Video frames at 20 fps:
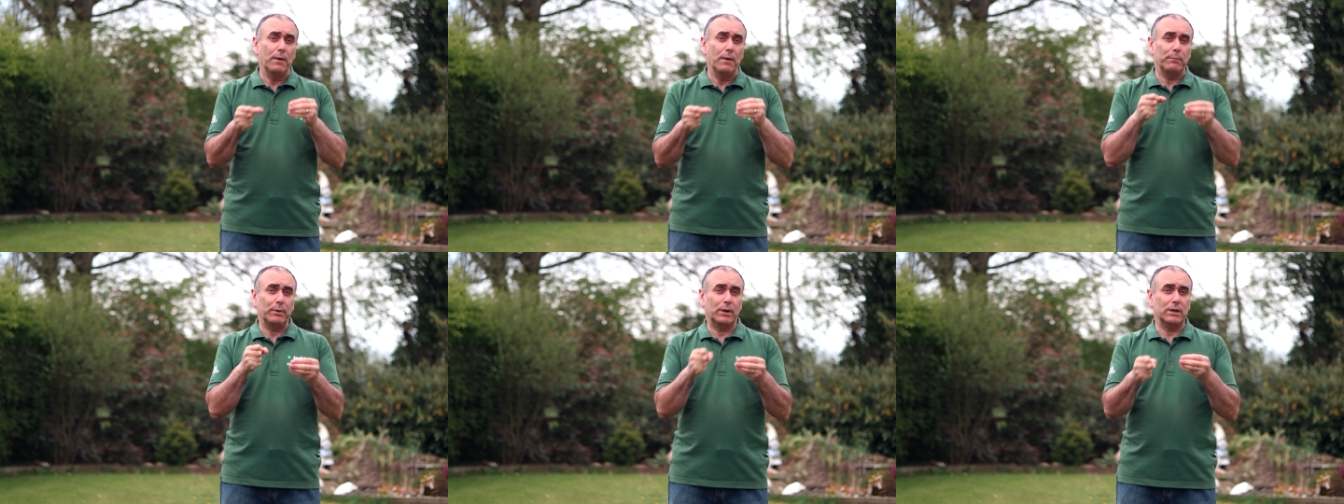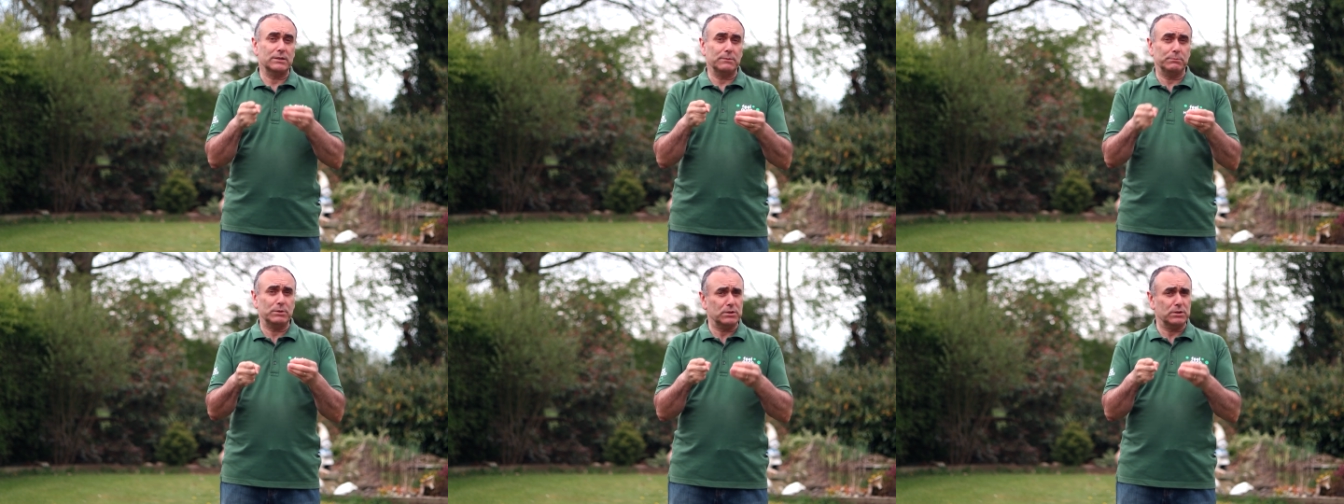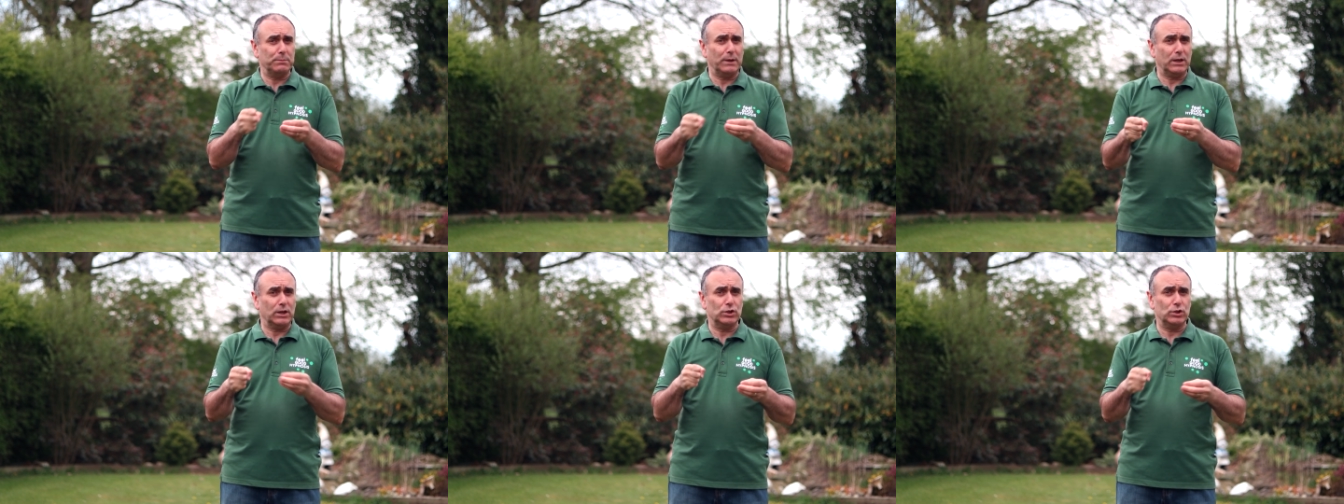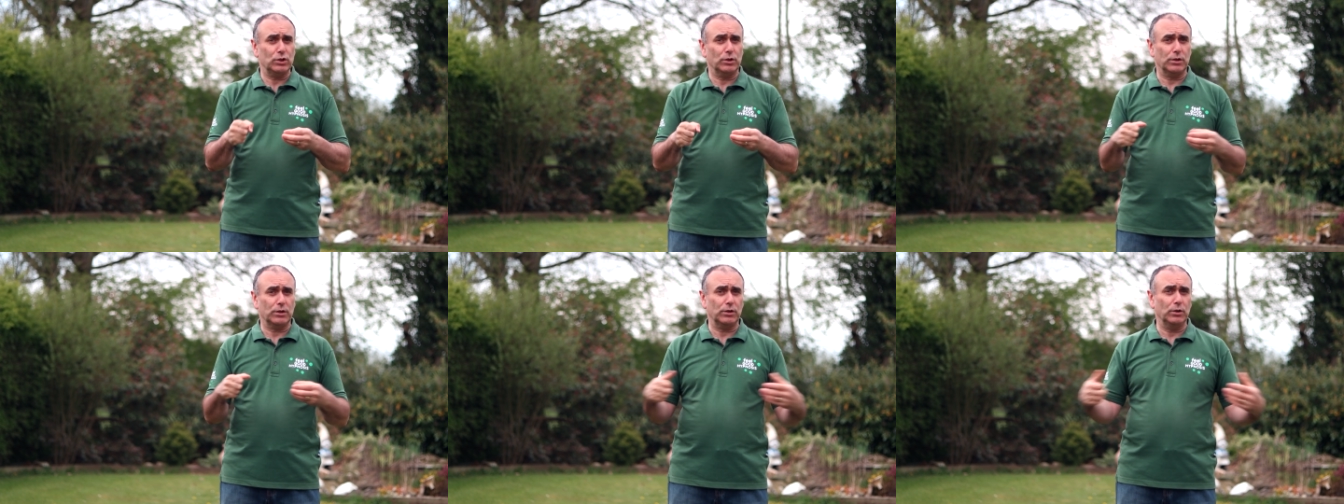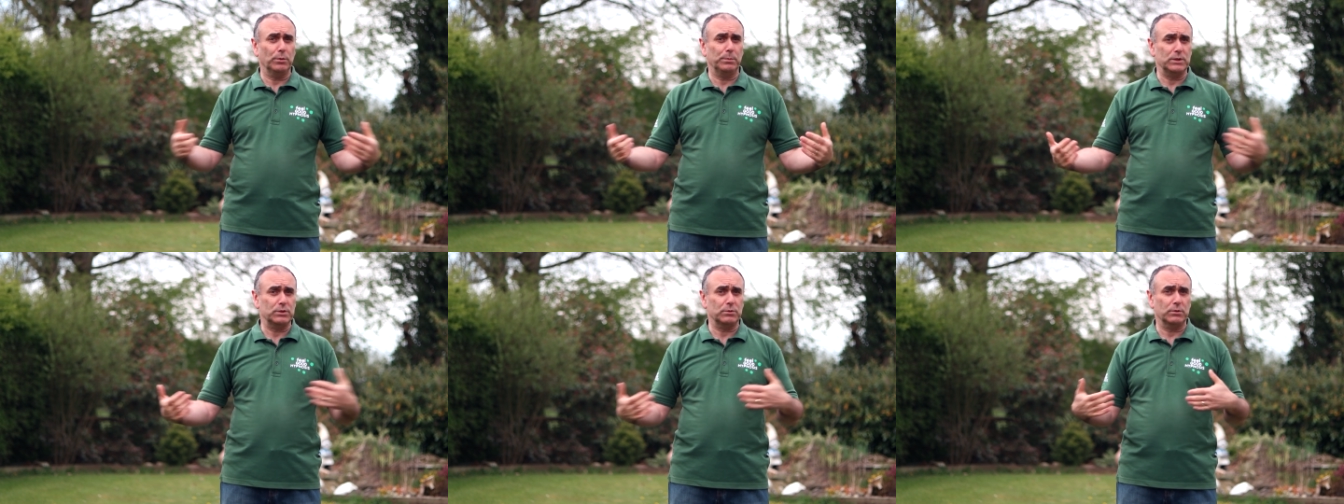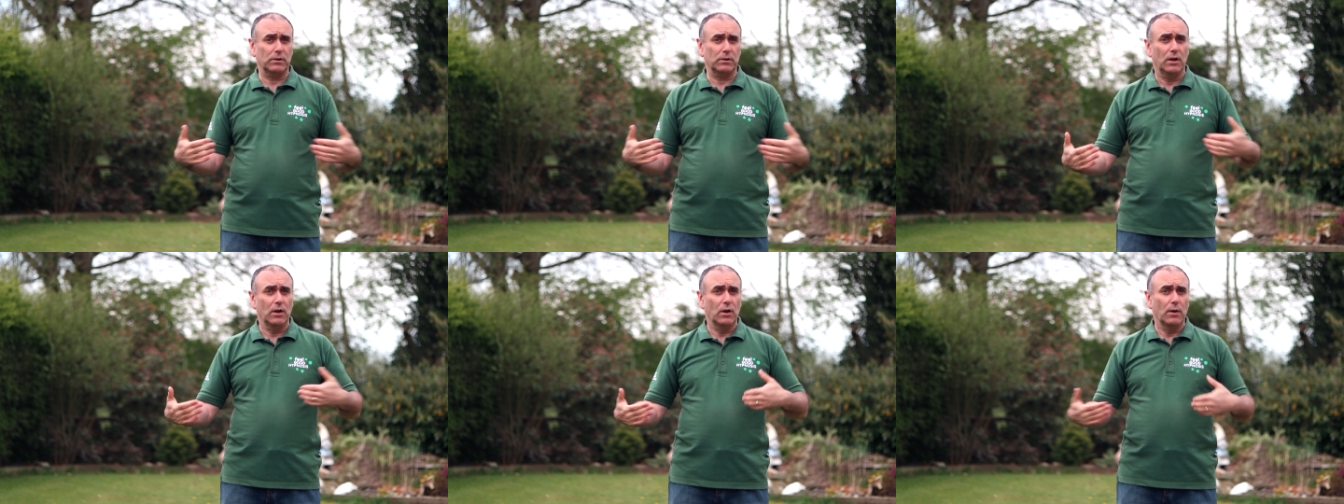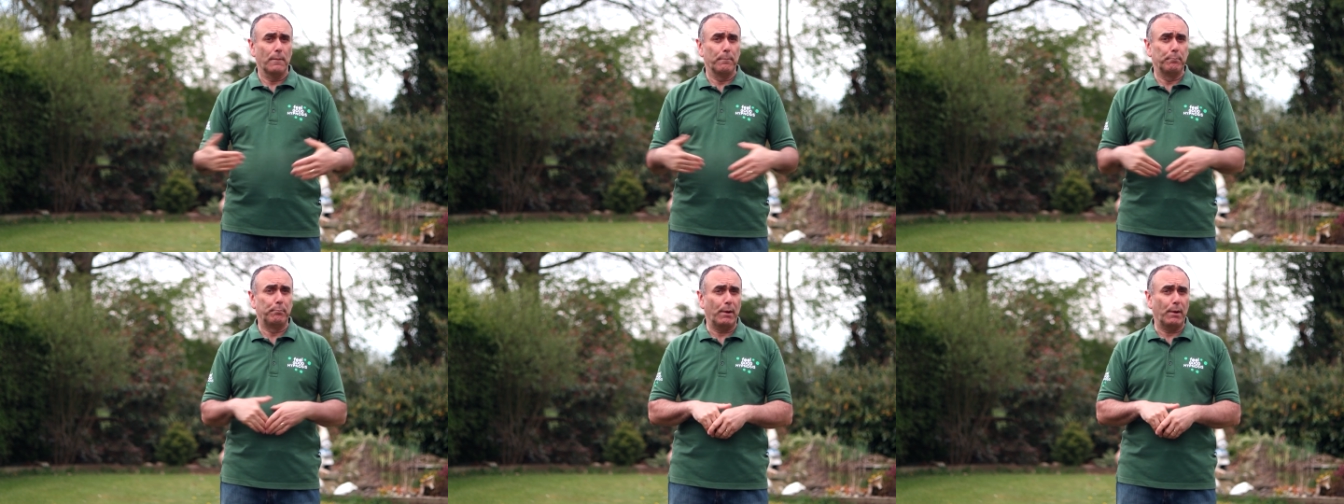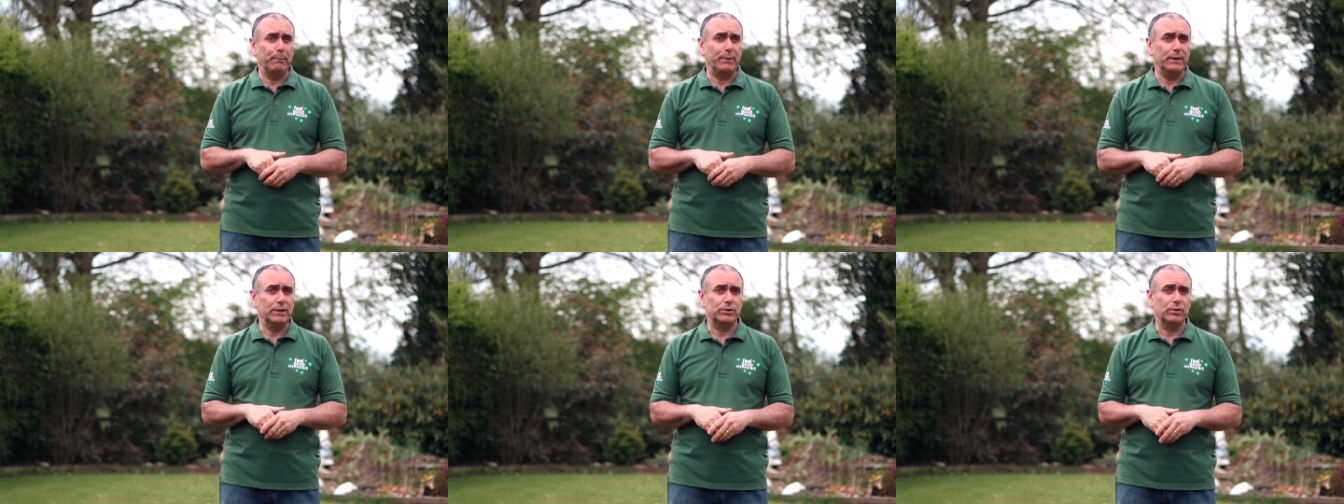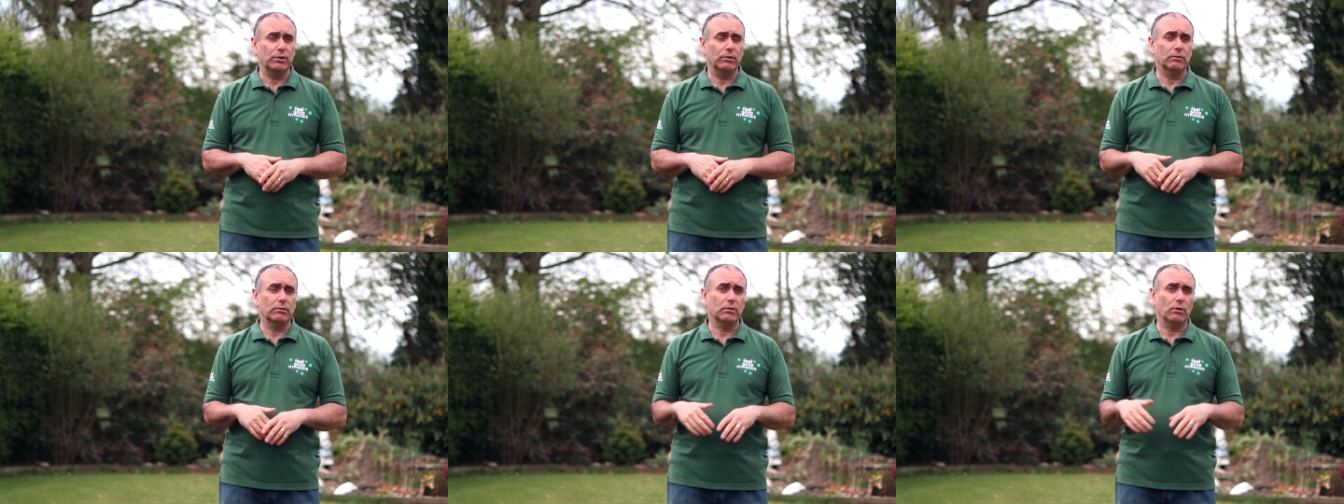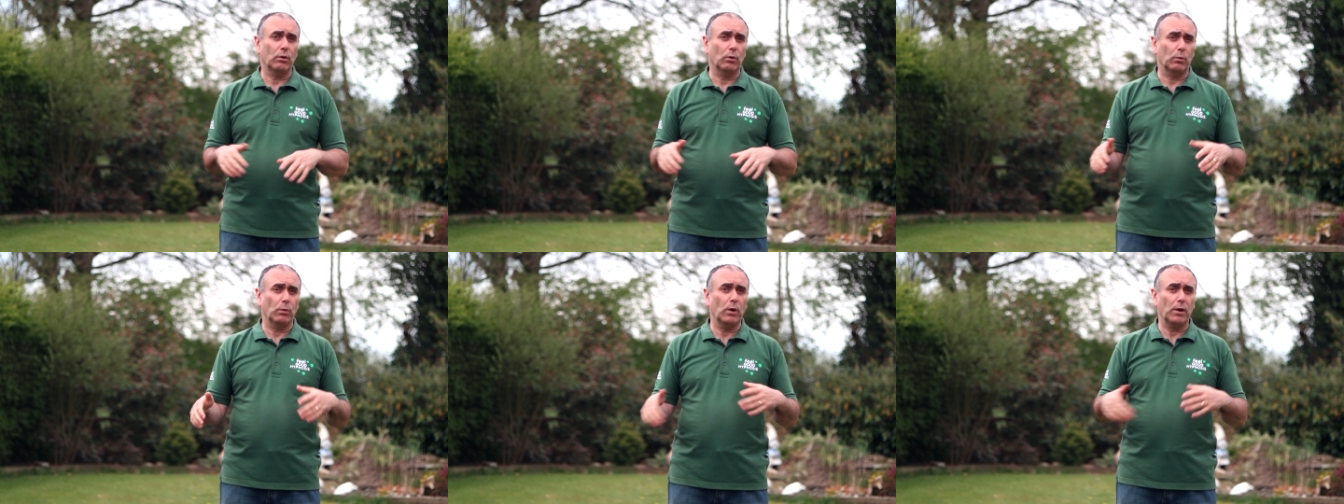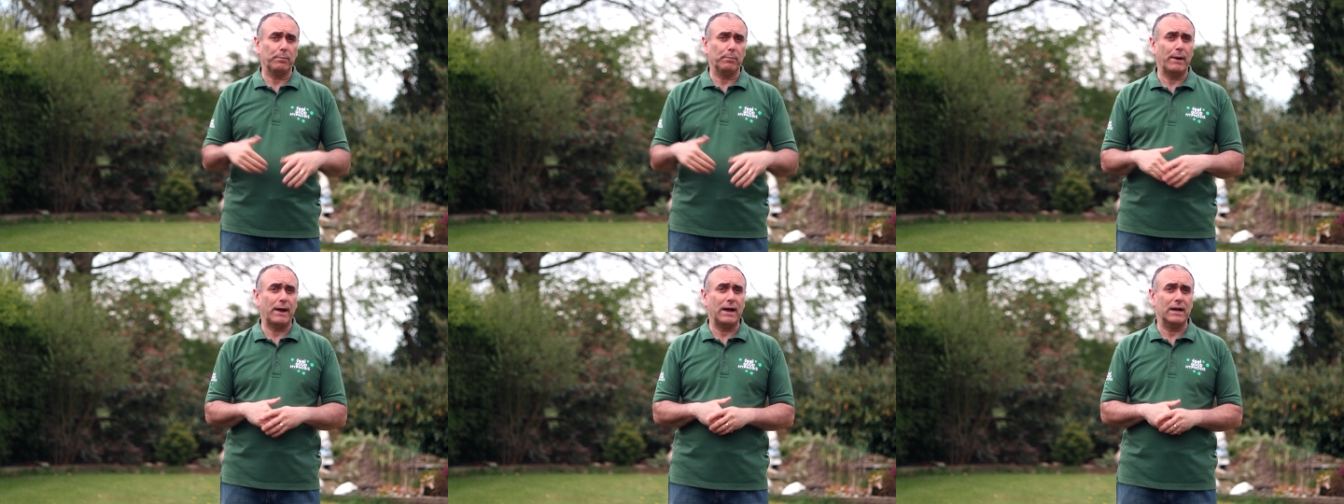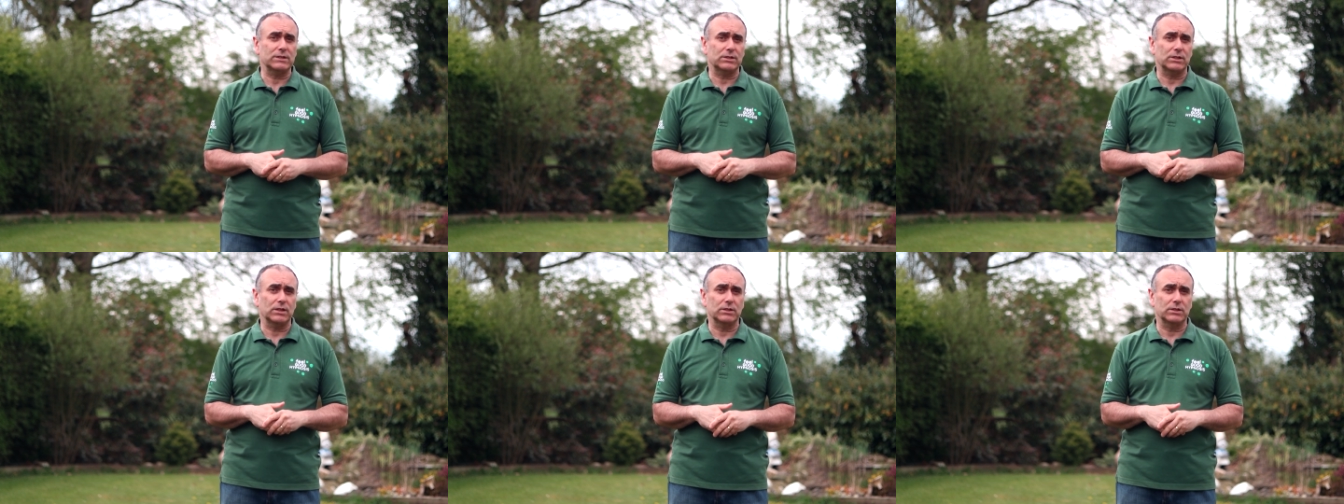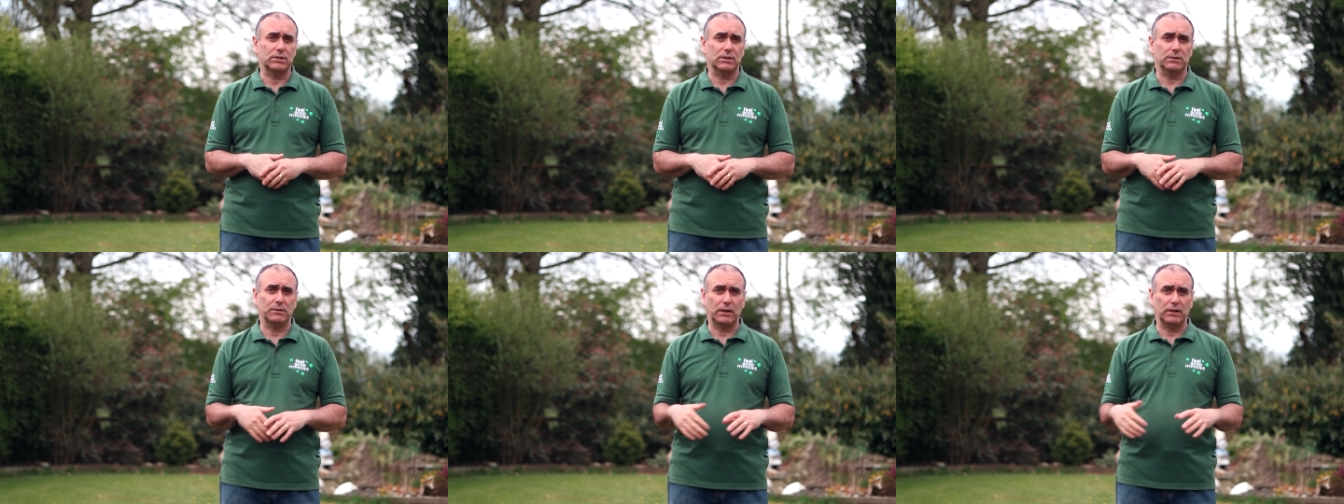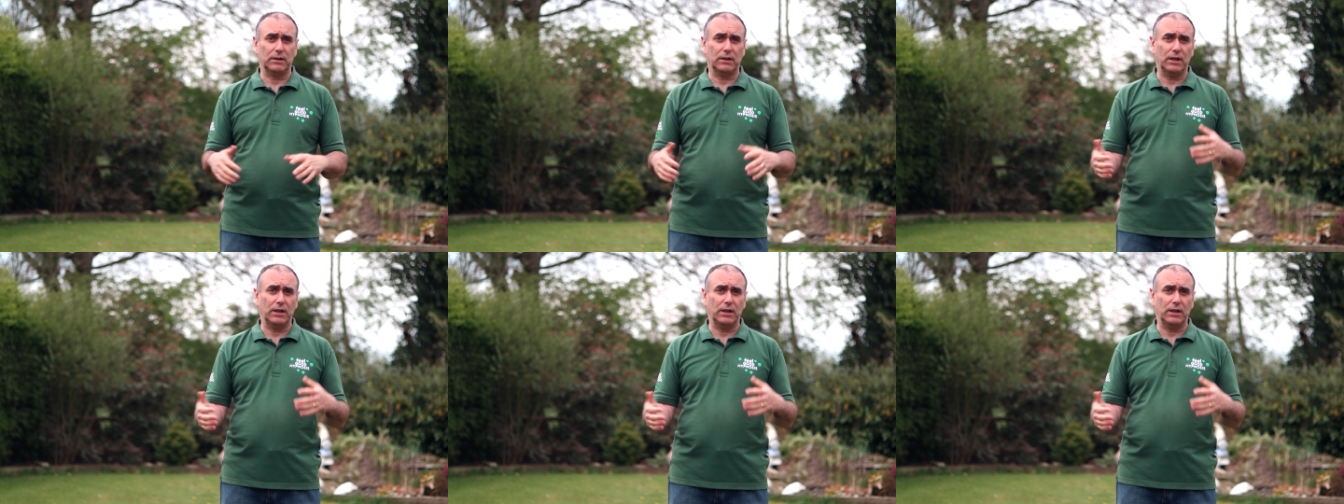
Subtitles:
because I'm just making sure that nobody's going to bump into her or walk past us and